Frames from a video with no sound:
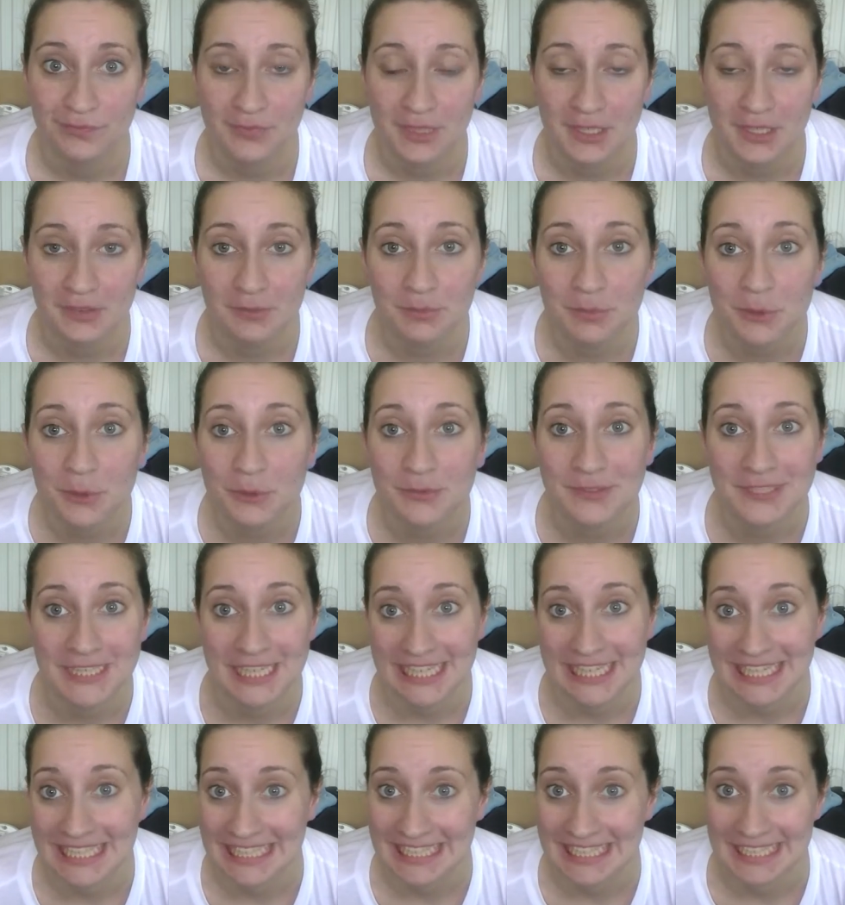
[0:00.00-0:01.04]
I've moved
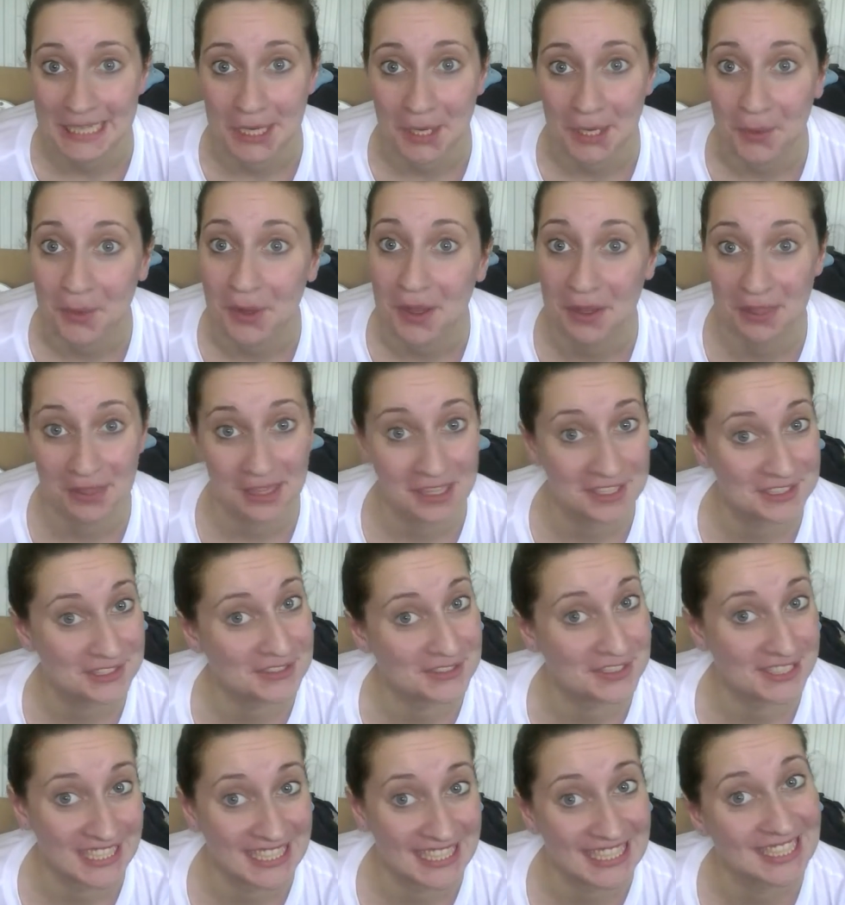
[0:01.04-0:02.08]
slightly now and that's
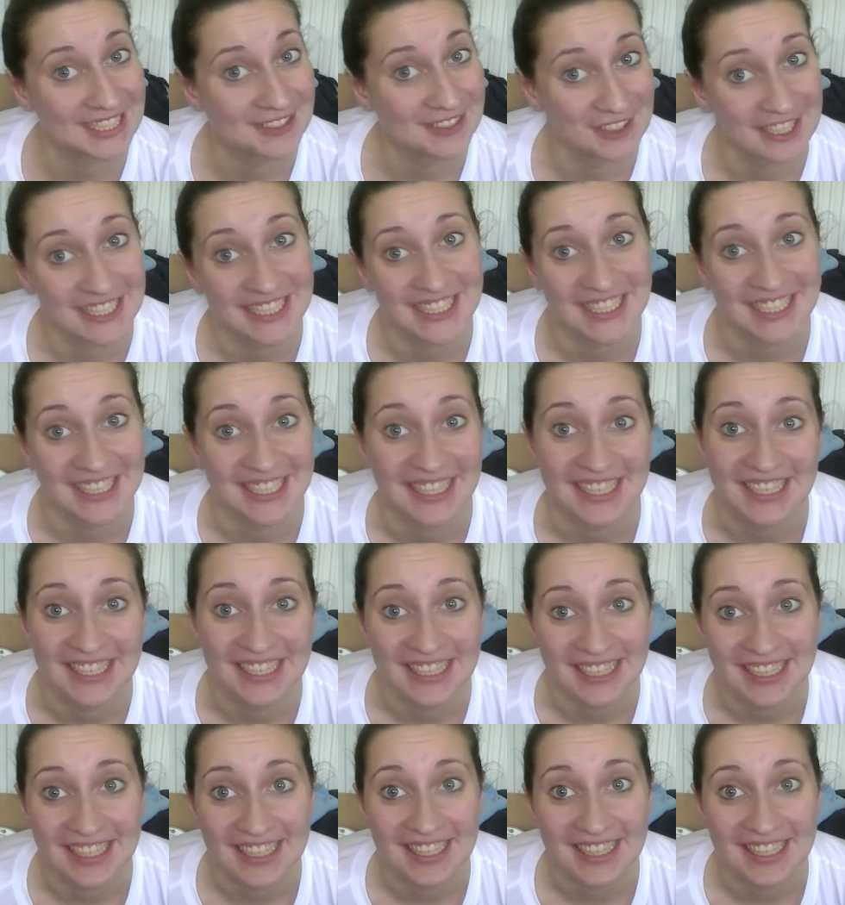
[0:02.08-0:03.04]
really irritating.